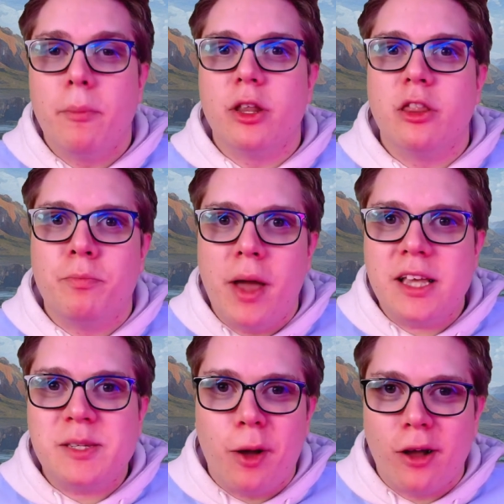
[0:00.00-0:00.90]
but are the
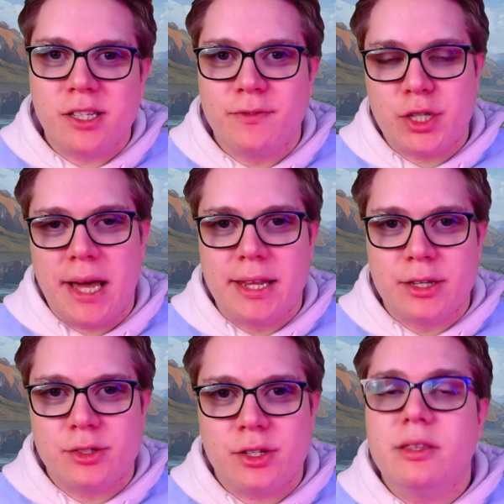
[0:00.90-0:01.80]
best part of a
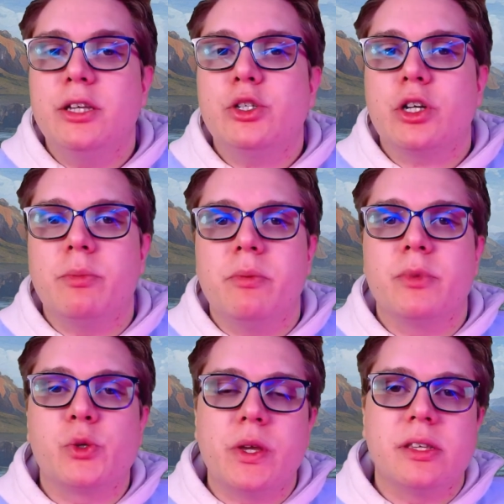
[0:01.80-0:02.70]
challenge. These should come in
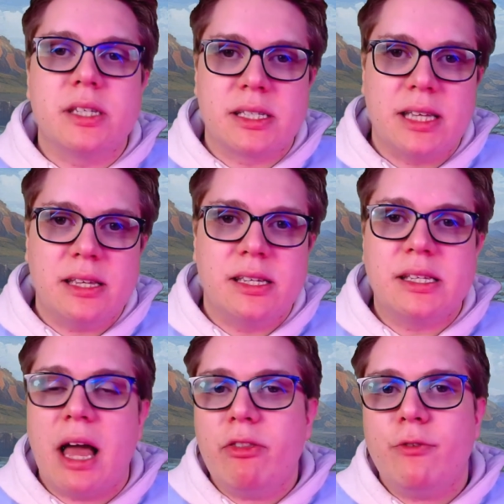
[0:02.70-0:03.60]
between the
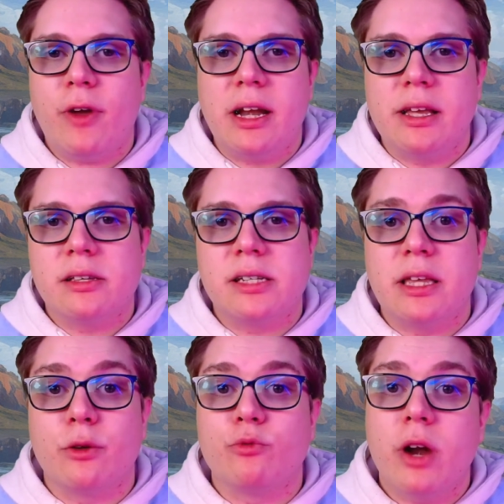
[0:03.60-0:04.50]
successes and the failures to
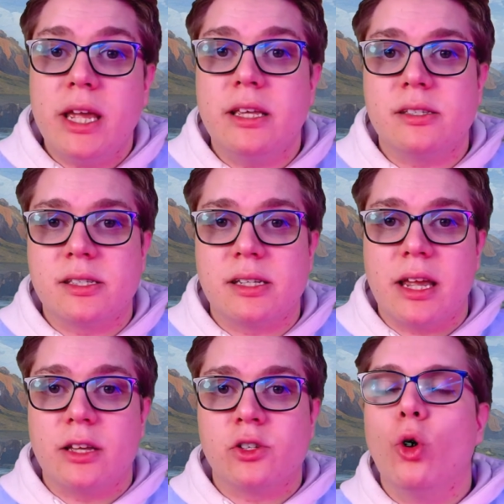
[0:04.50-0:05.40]
either raise the
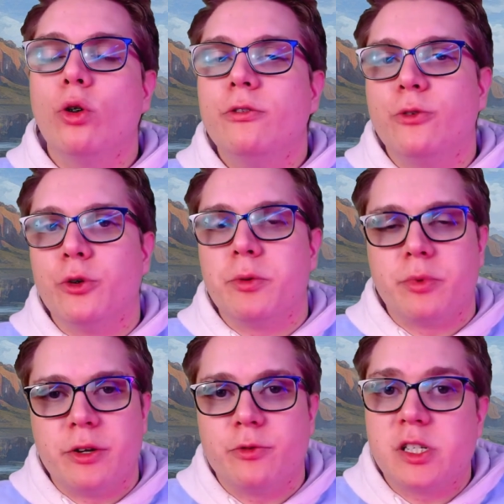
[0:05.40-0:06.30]
stakes or afford a
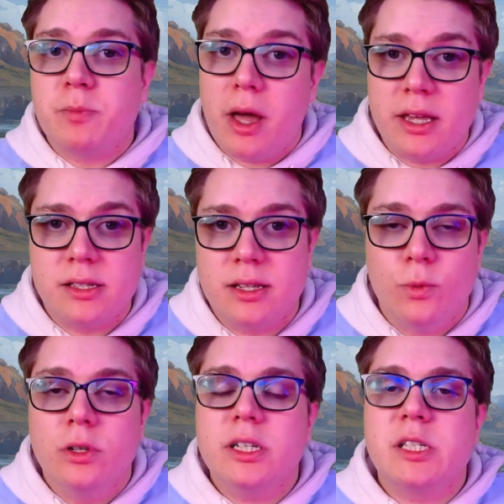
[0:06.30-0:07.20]
brief respite.
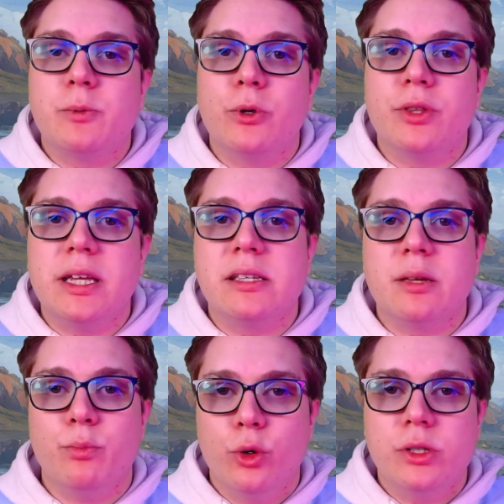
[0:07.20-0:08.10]
We'll explore these
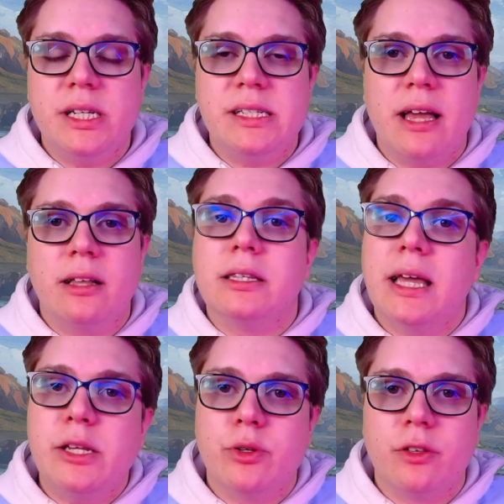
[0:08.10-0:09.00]
in more detail
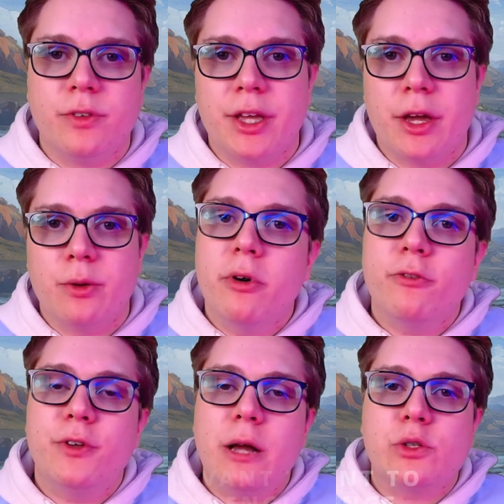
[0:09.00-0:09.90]
later in the video,
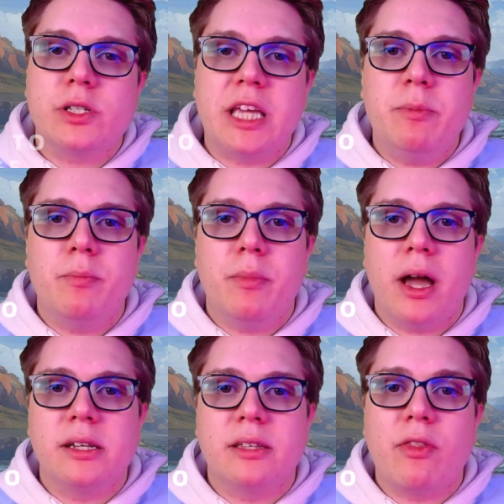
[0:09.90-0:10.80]
but for now just keep in
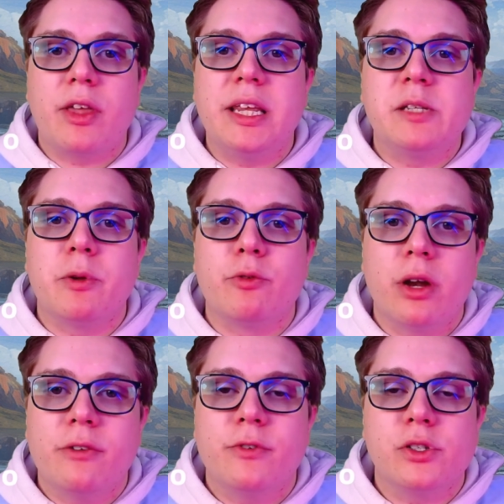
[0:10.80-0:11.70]
mind that they need to be
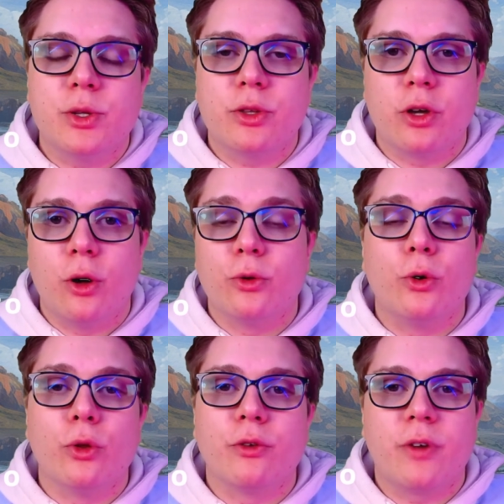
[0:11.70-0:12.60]
relevant to the goal
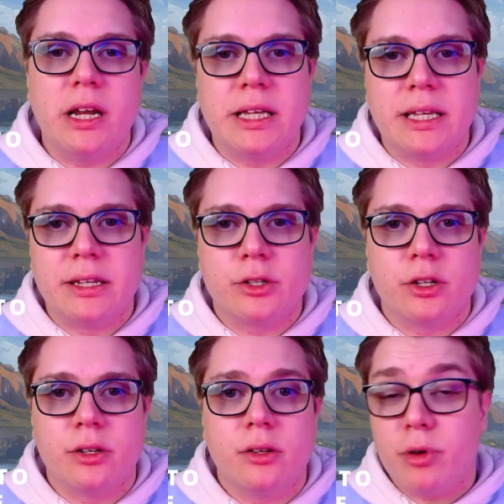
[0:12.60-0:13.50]
or the failure
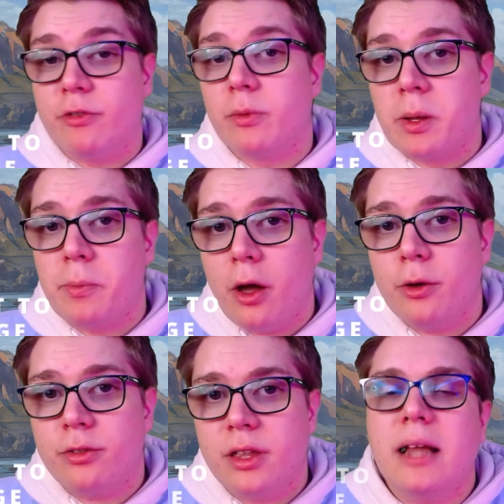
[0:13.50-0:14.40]
condition, preferably
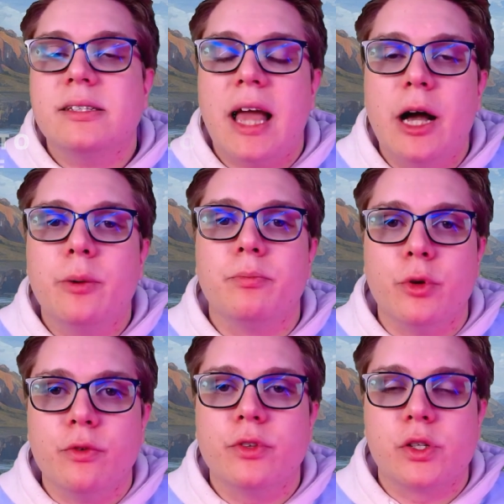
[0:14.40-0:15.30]
both, and help
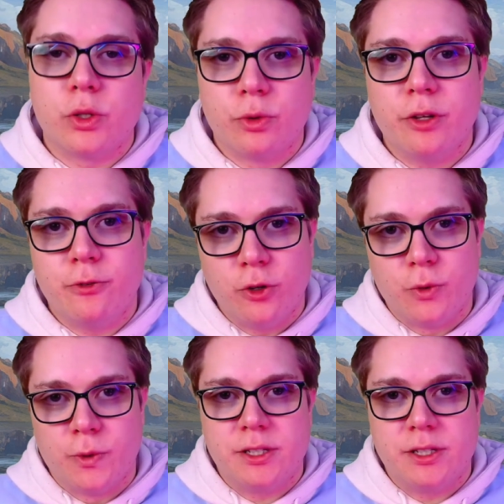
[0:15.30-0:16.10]
move the story forward.